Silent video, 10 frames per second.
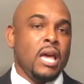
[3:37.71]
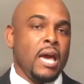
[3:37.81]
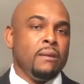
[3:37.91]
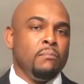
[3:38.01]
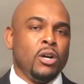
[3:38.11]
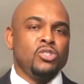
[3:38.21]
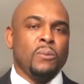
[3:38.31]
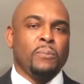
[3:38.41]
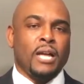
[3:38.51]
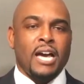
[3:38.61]
and
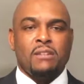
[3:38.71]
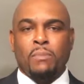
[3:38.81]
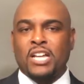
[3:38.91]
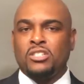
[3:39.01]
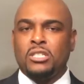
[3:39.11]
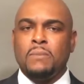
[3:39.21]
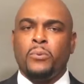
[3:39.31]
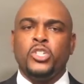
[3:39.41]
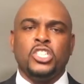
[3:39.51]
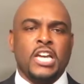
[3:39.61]
multiply it by the
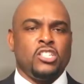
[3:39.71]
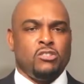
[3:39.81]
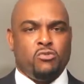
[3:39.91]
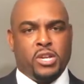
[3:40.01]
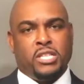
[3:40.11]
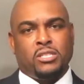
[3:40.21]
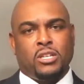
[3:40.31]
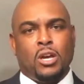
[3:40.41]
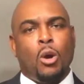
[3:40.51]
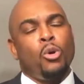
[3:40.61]
depreciation rate,
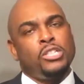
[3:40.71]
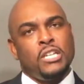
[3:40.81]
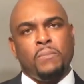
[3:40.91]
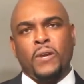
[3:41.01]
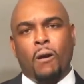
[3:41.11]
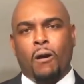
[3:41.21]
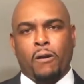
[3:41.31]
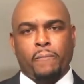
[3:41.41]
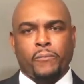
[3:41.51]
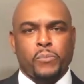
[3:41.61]
or DPR,